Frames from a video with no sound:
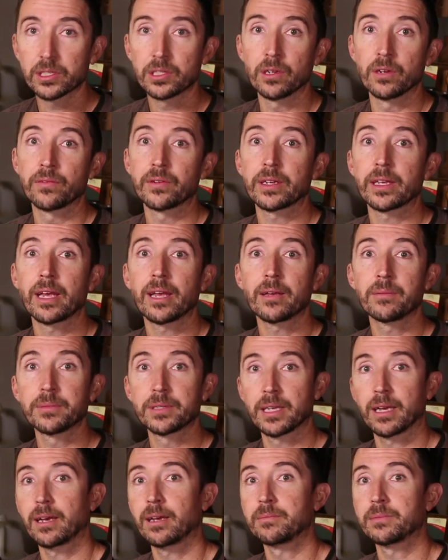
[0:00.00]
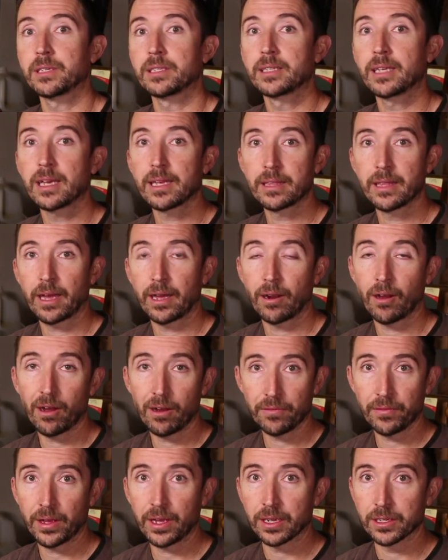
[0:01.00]
So if it came time to take that
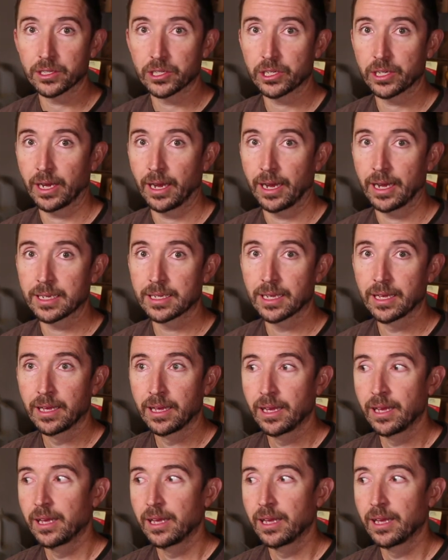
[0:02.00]
offhand shot,